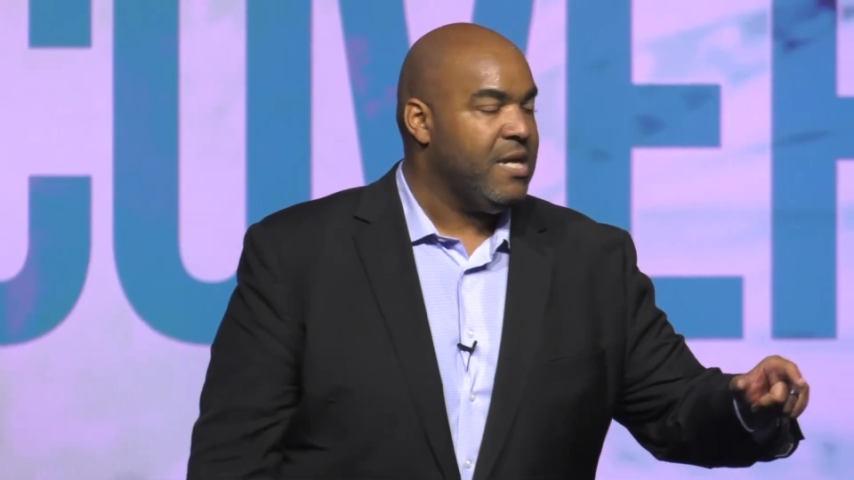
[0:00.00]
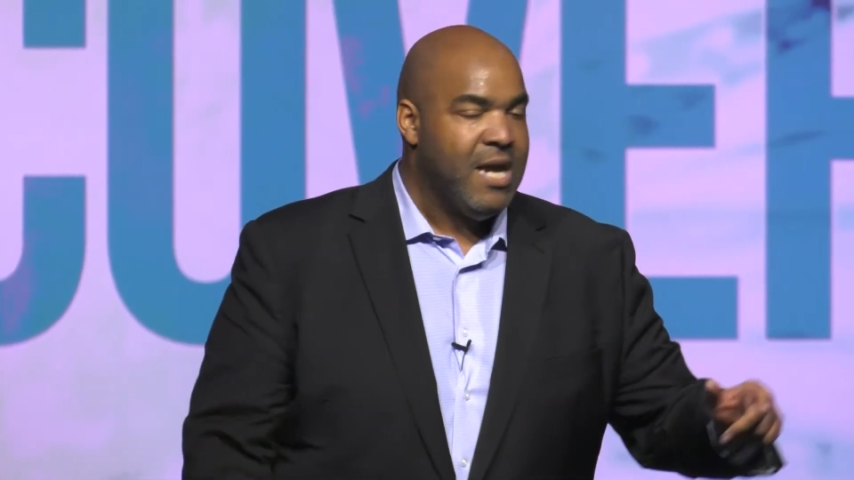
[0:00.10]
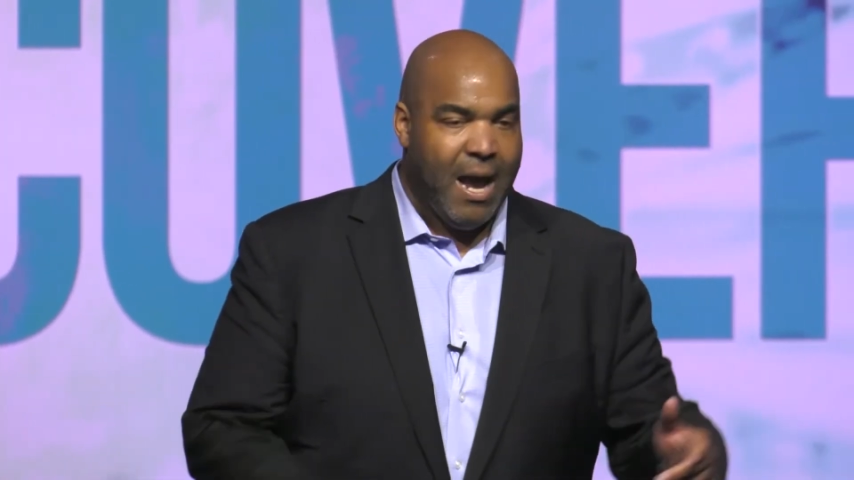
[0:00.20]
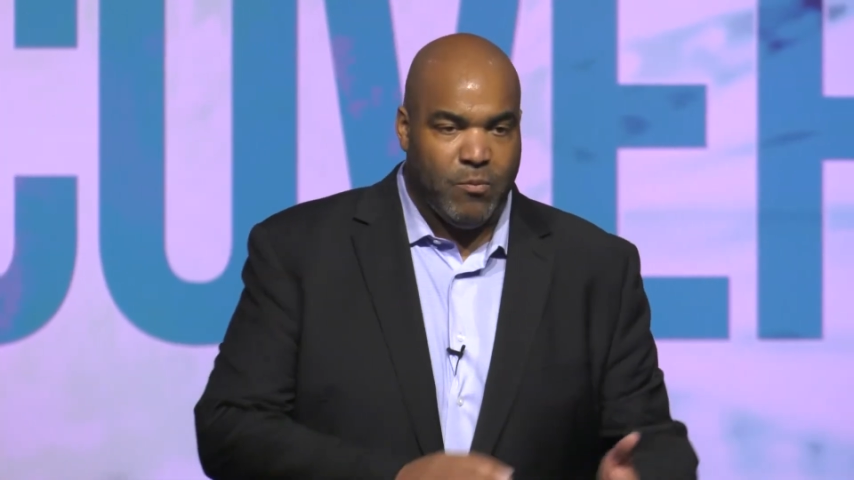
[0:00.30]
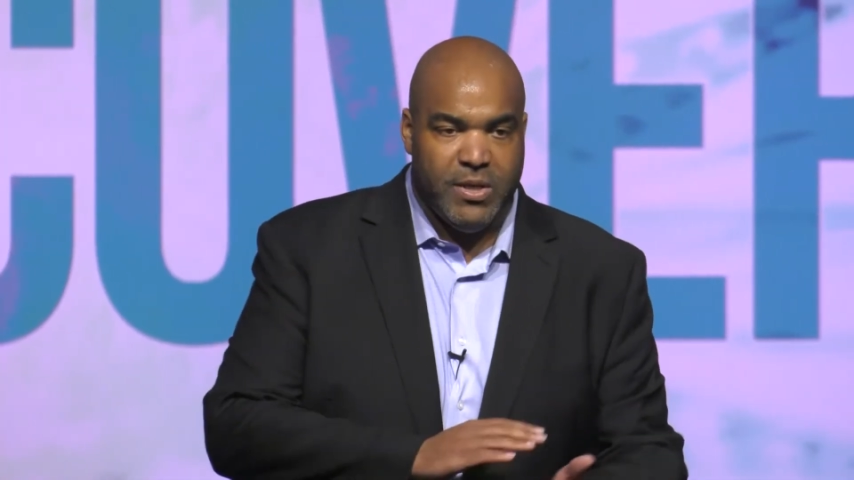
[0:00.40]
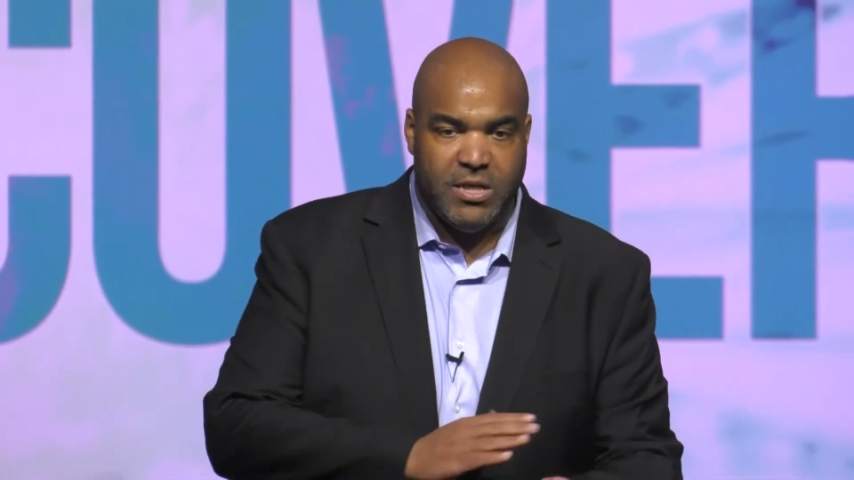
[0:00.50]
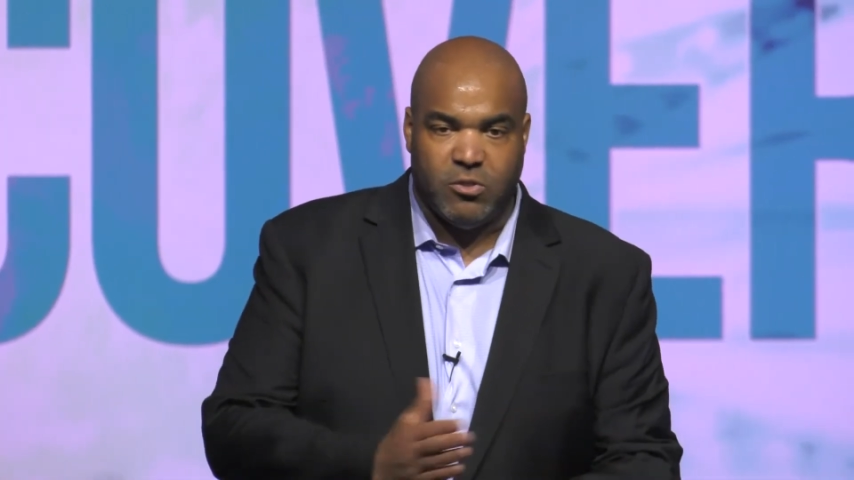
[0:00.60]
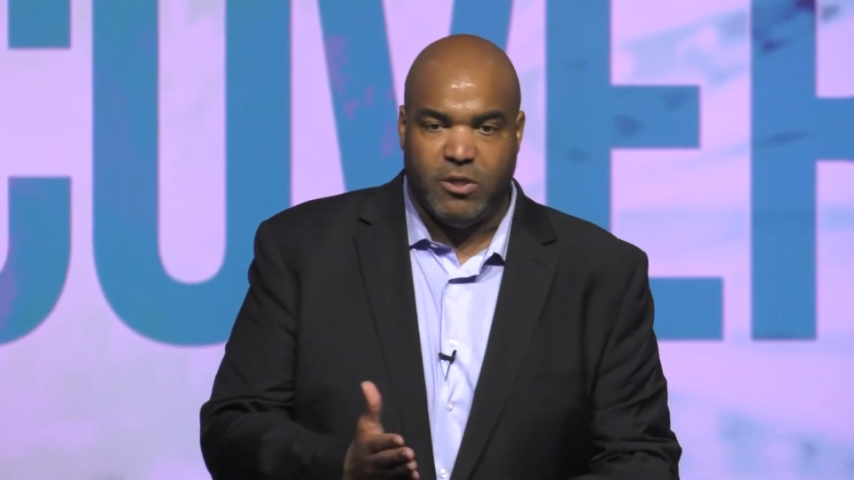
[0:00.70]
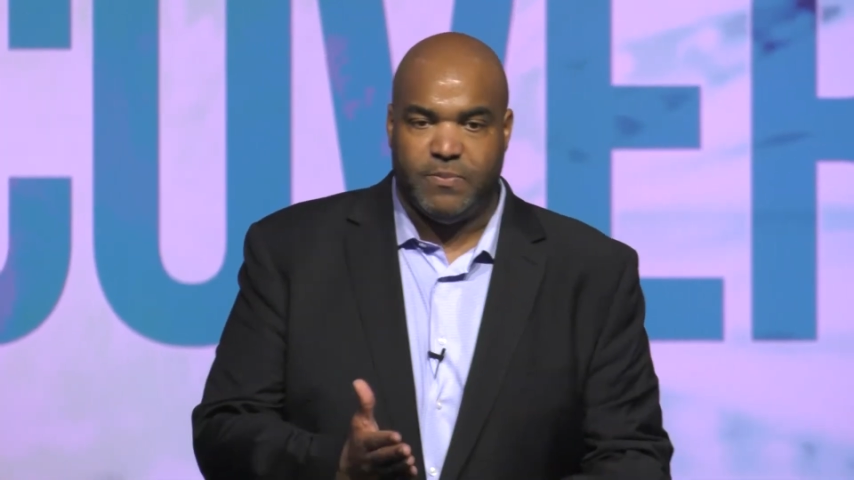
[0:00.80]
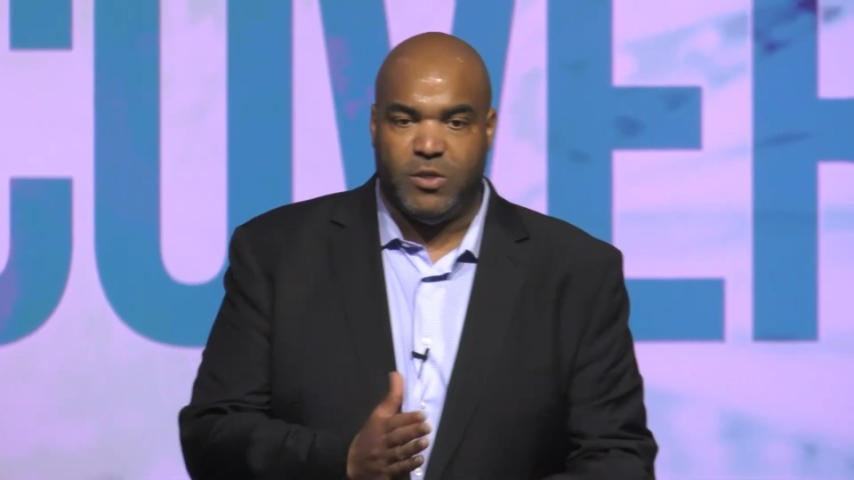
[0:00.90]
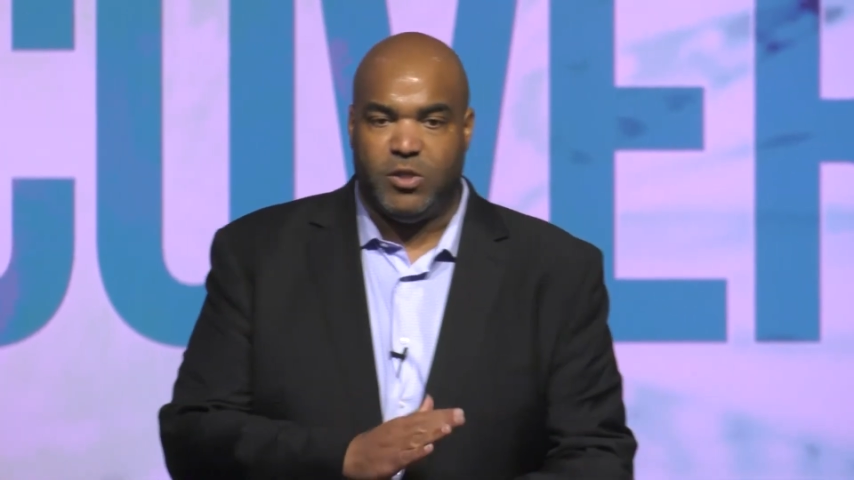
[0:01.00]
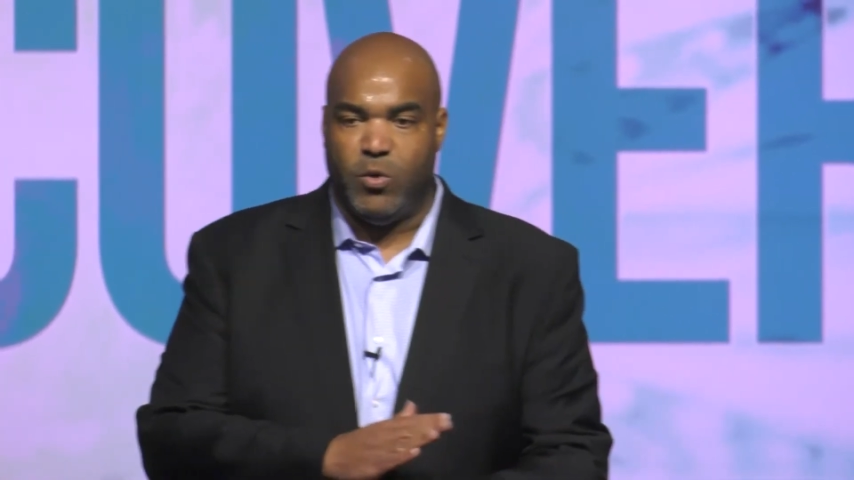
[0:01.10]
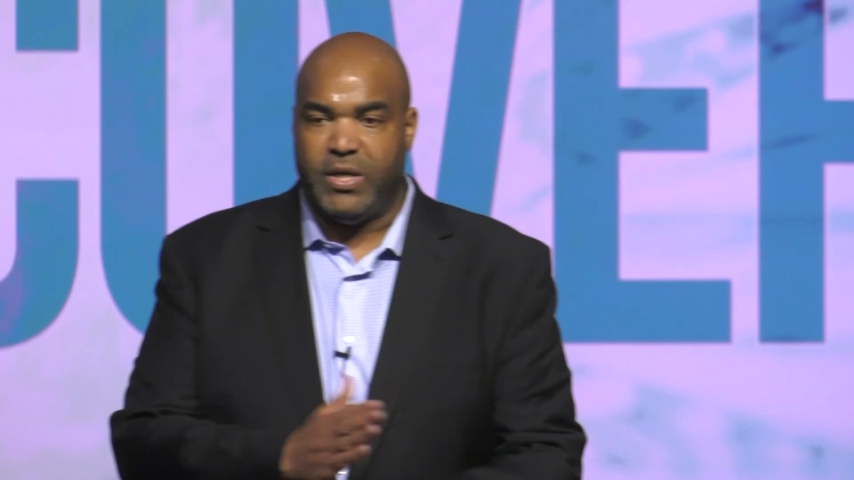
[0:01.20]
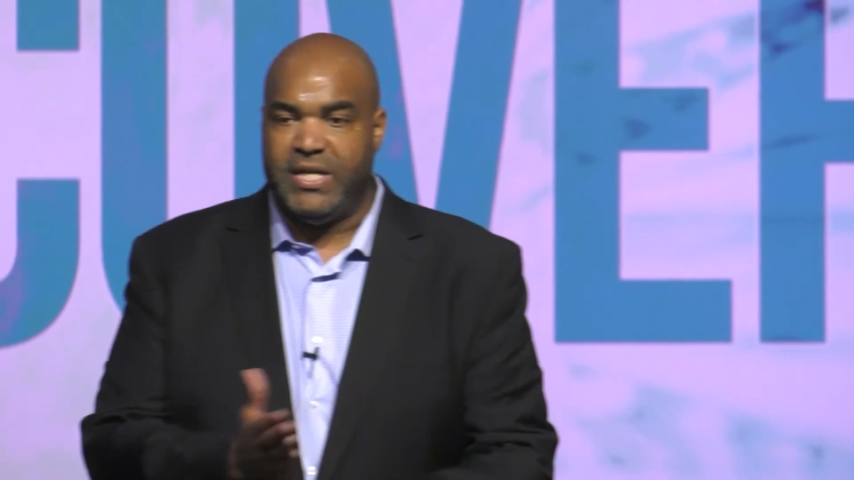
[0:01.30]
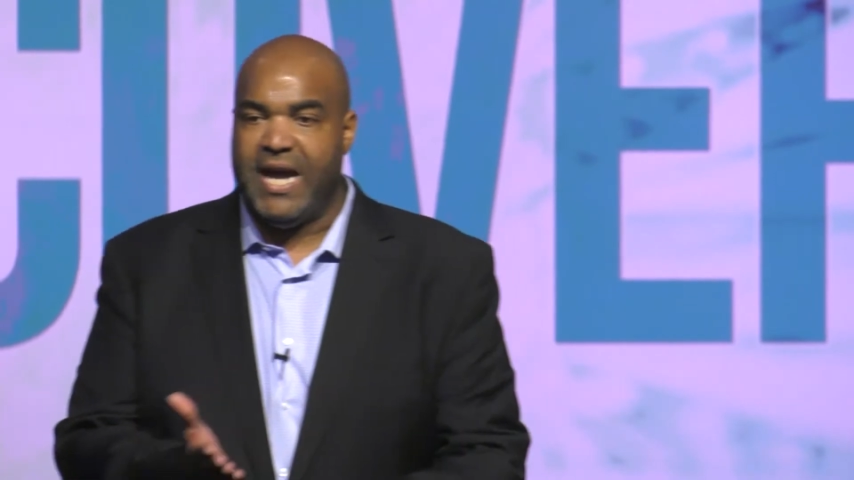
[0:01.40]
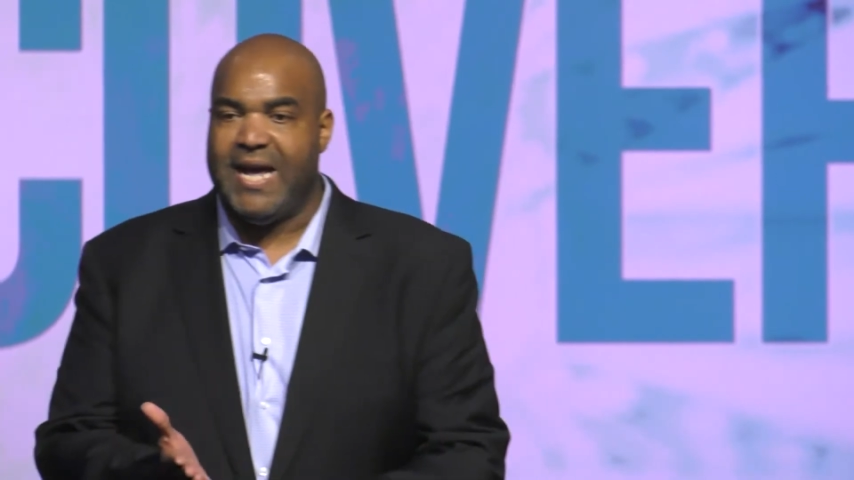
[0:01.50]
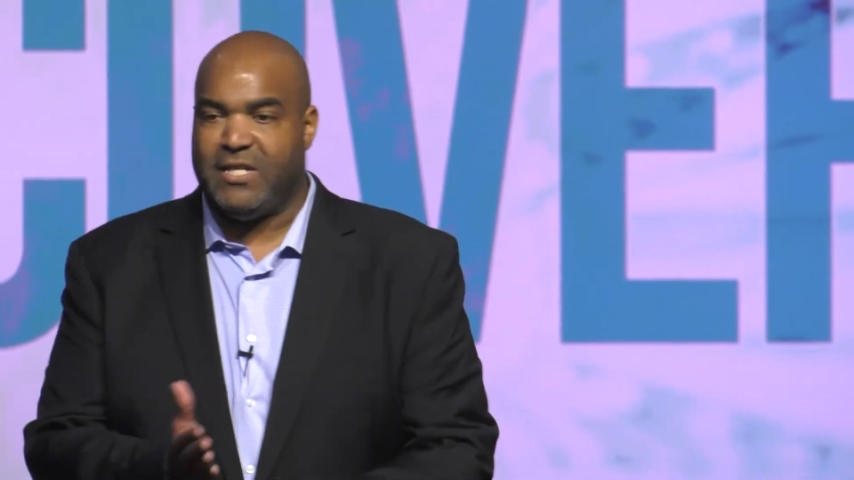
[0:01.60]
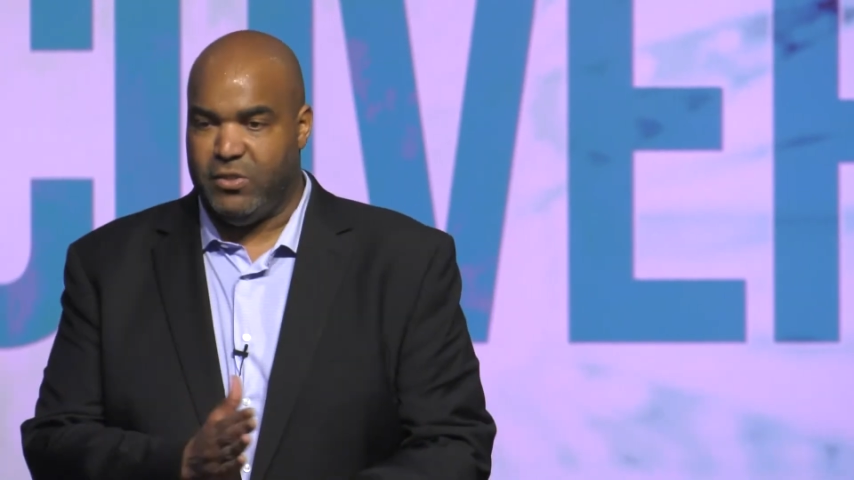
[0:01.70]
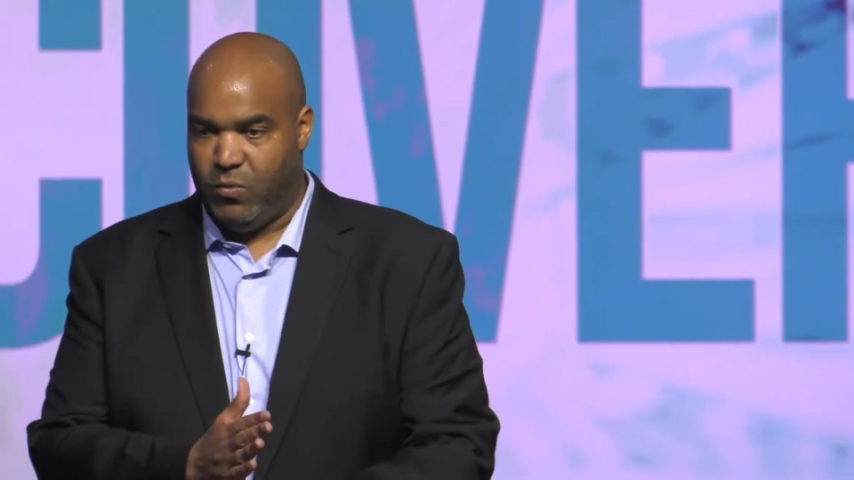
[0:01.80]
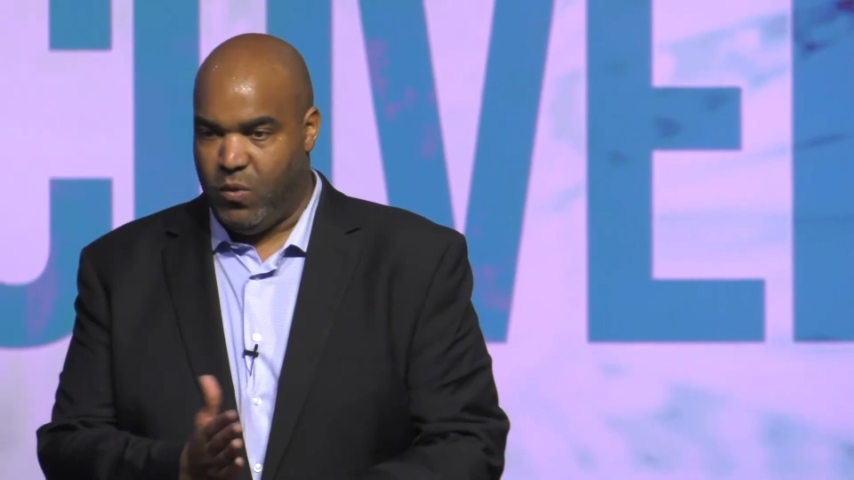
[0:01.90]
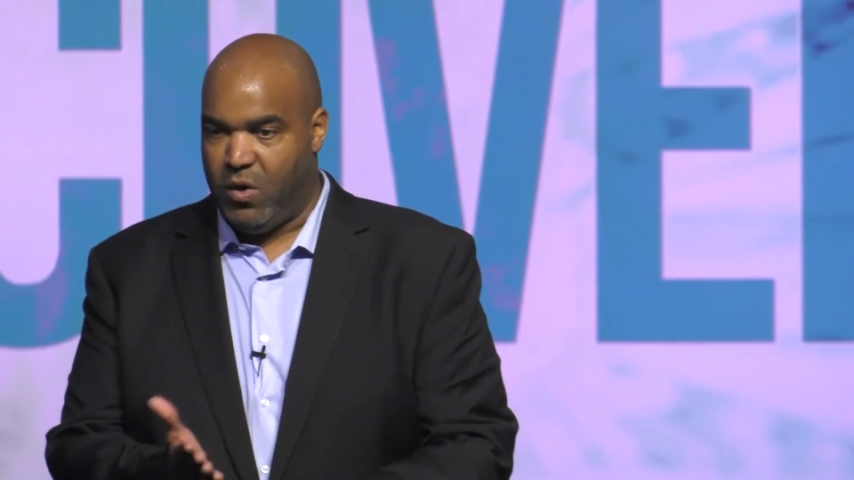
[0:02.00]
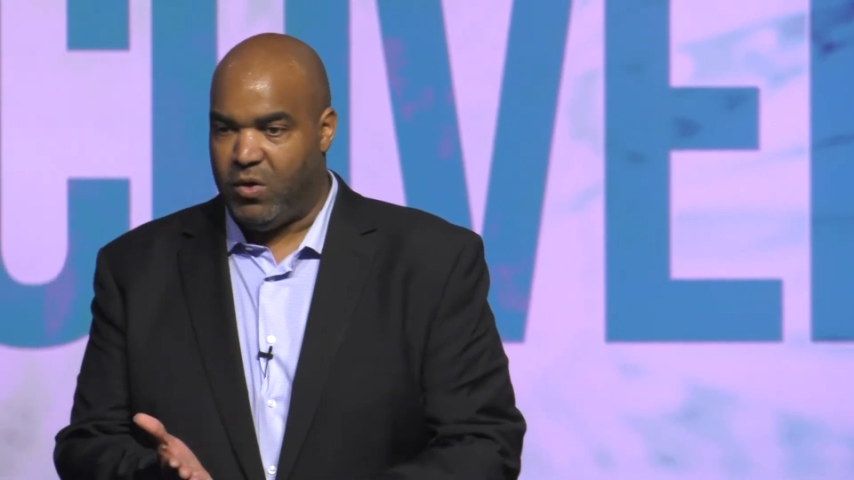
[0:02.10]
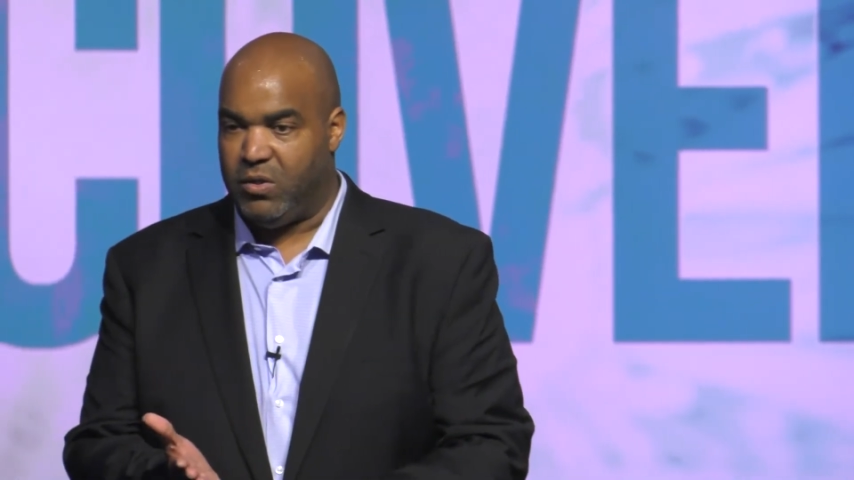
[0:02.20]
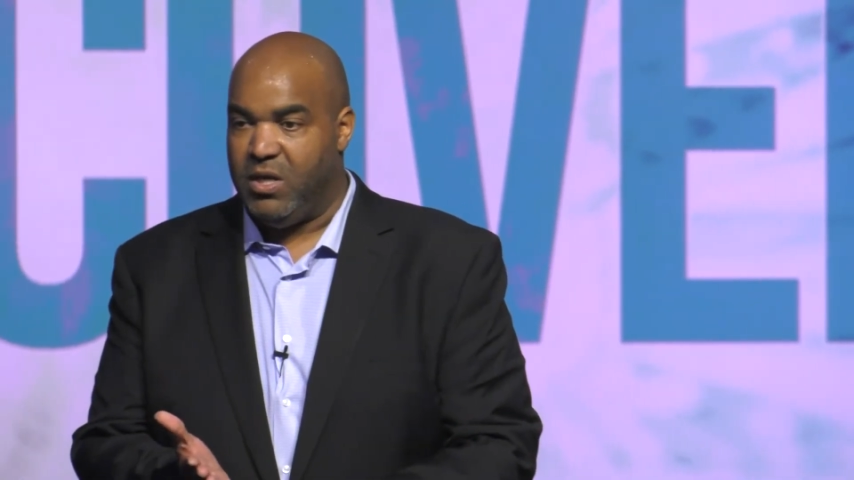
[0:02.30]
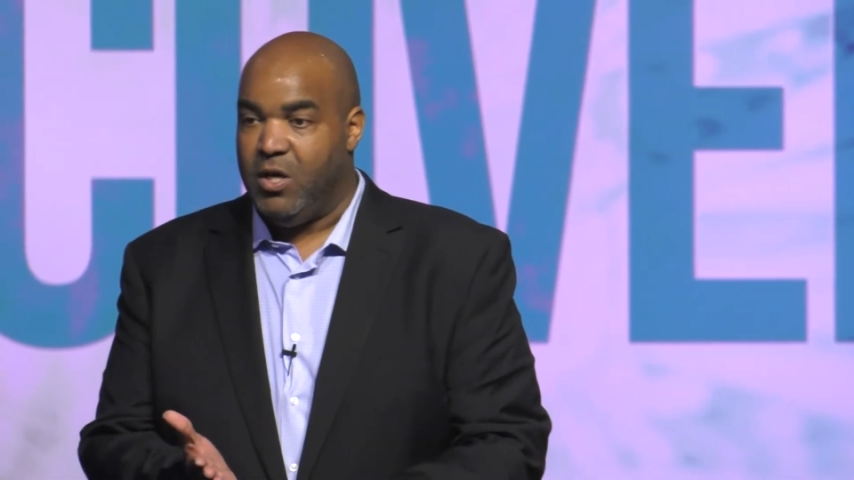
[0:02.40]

I'm reading scripture to engage the word